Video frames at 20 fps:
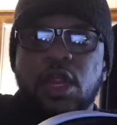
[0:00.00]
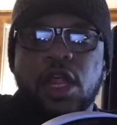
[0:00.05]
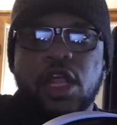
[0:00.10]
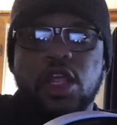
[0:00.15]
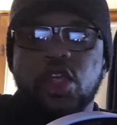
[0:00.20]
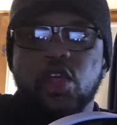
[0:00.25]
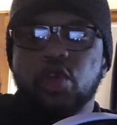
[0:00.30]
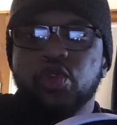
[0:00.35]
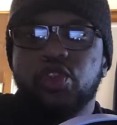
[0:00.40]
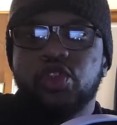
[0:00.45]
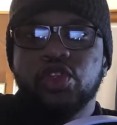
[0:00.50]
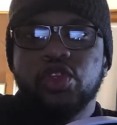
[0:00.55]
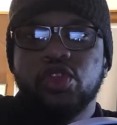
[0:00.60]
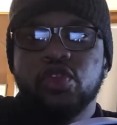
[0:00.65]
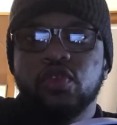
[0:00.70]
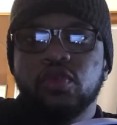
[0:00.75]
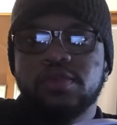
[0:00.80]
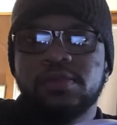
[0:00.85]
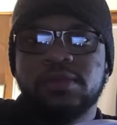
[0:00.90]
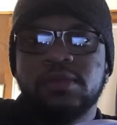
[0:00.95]

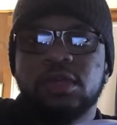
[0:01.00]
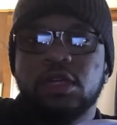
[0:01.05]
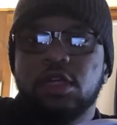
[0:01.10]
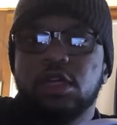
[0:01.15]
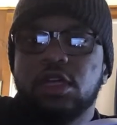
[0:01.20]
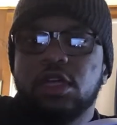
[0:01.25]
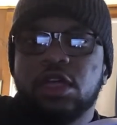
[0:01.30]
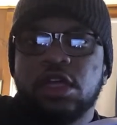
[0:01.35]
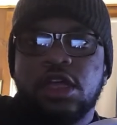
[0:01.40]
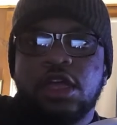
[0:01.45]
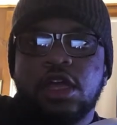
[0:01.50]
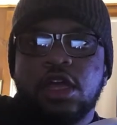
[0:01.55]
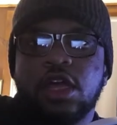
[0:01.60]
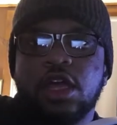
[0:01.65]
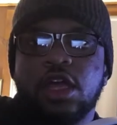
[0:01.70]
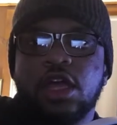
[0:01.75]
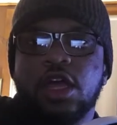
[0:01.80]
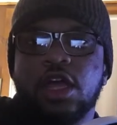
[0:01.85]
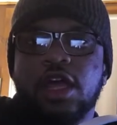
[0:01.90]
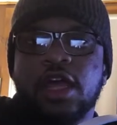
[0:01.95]
YouTube
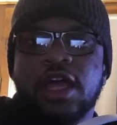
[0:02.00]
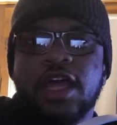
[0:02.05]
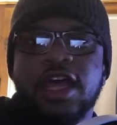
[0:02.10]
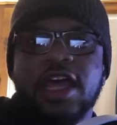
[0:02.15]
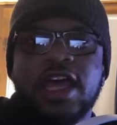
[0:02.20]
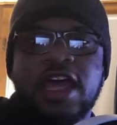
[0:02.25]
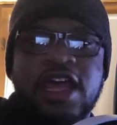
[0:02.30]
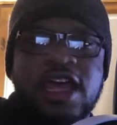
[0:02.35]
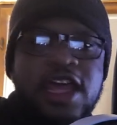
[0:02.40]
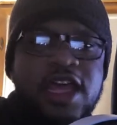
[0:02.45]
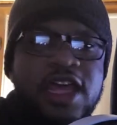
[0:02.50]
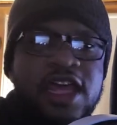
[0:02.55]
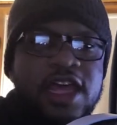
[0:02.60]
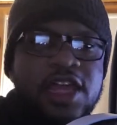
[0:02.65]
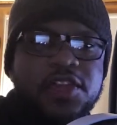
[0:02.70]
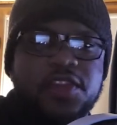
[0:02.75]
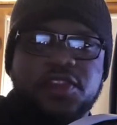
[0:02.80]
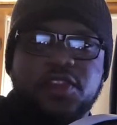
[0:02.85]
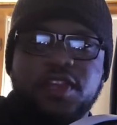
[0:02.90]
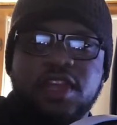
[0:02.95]
it, it,